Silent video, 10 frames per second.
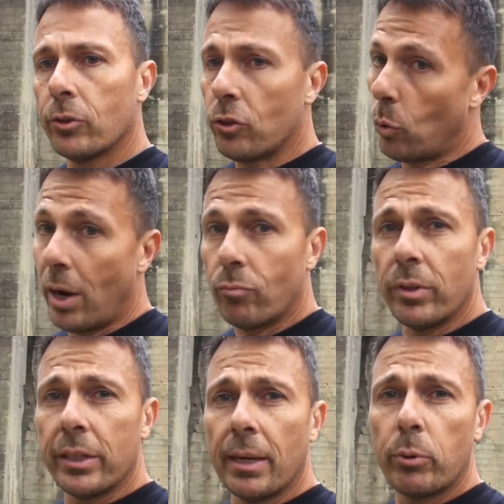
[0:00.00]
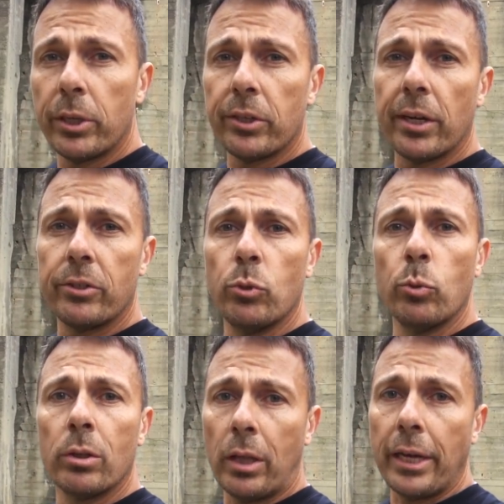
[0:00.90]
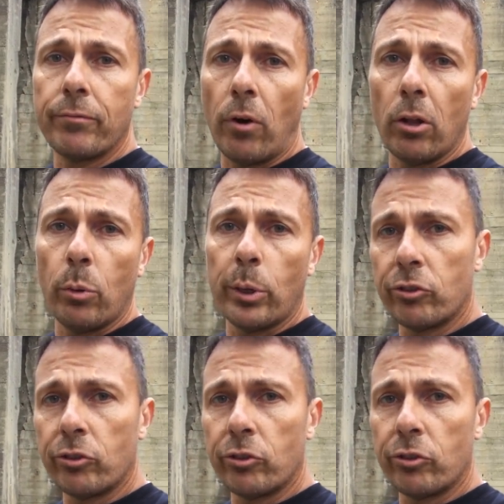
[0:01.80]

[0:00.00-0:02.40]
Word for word: So I really appreciate you like, follow,